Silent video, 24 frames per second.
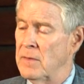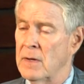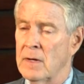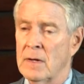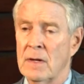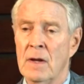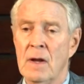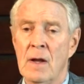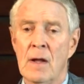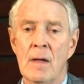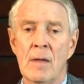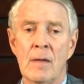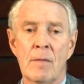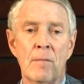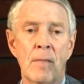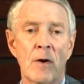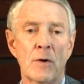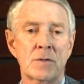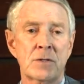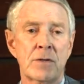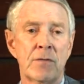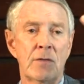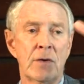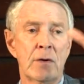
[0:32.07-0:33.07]
that
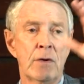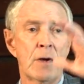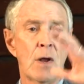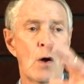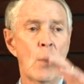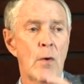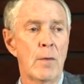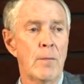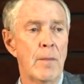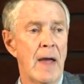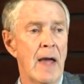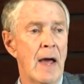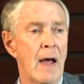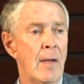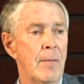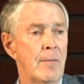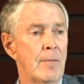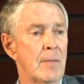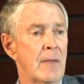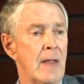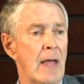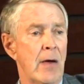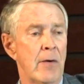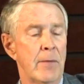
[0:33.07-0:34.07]
most of you know
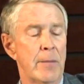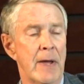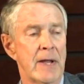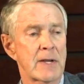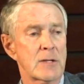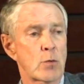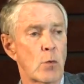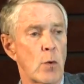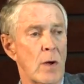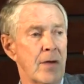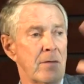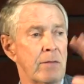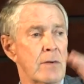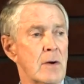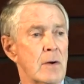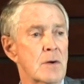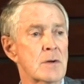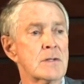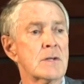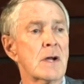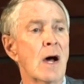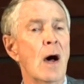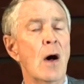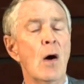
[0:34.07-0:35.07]
about, now about 12
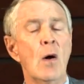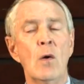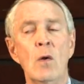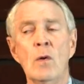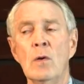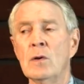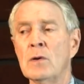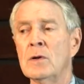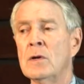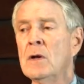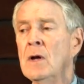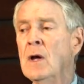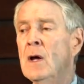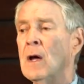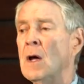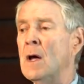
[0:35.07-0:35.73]
years old.